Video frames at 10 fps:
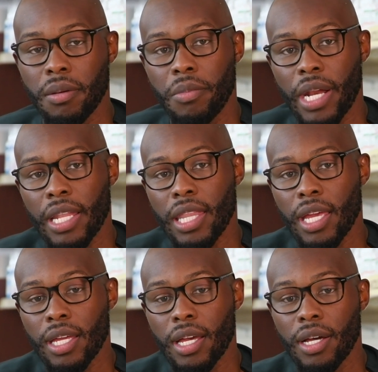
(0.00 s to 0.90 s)
But I
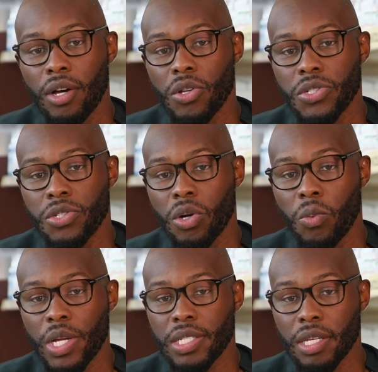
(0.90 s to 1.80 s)
think also
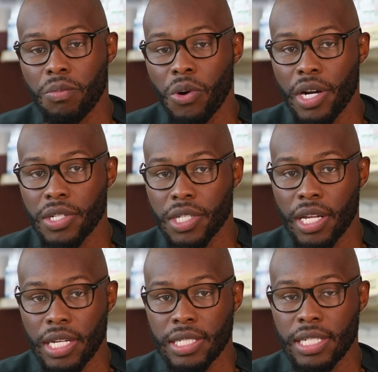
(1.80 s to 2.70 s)
what's important to
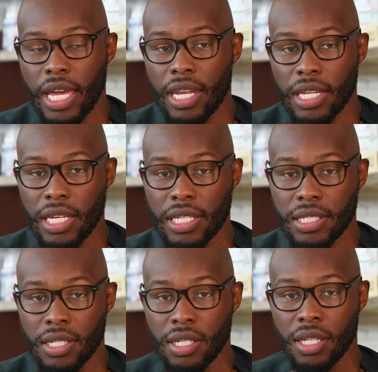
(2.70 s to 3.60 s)
understand
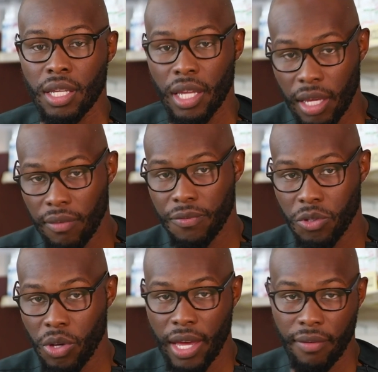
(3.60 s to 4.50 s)
is, if
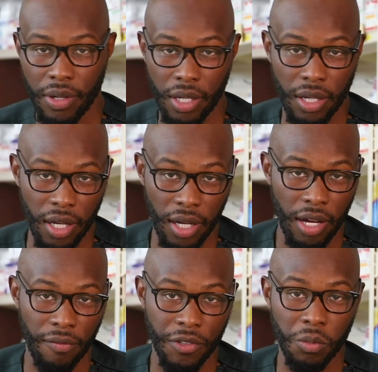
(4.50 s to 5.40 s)
you have an
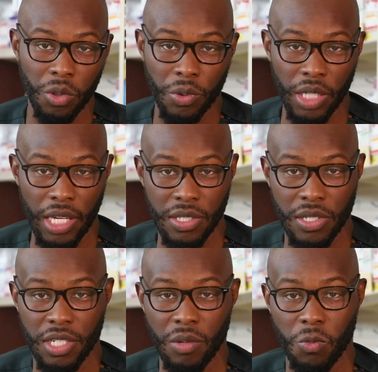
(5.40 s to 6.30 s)
uncomfortable
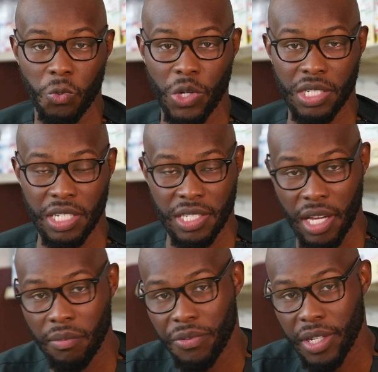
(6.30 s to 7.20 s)
relationship with
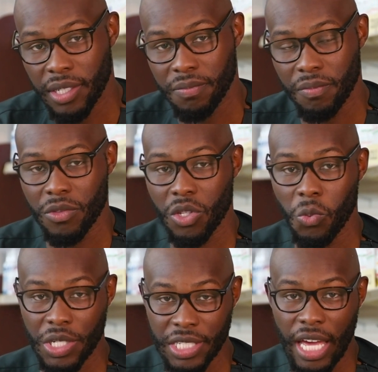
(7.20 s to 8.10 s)
discomfort,
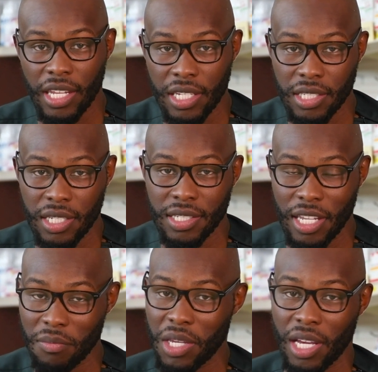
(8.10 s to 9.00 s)
with challenges,
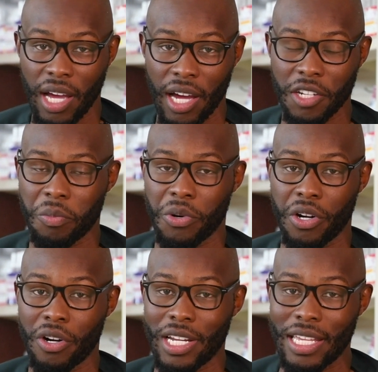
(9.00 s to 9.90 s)
then being an
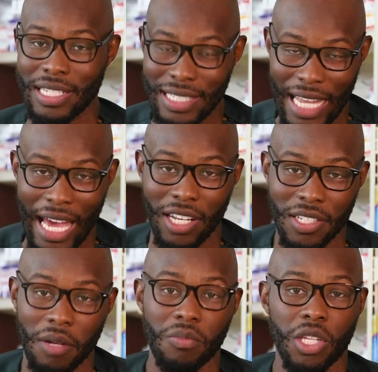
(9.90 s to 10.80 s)
entrepreneur is not
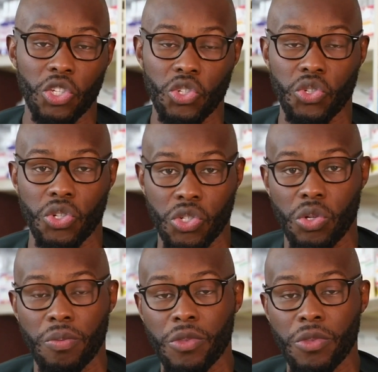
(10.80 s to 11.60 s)
something you should do.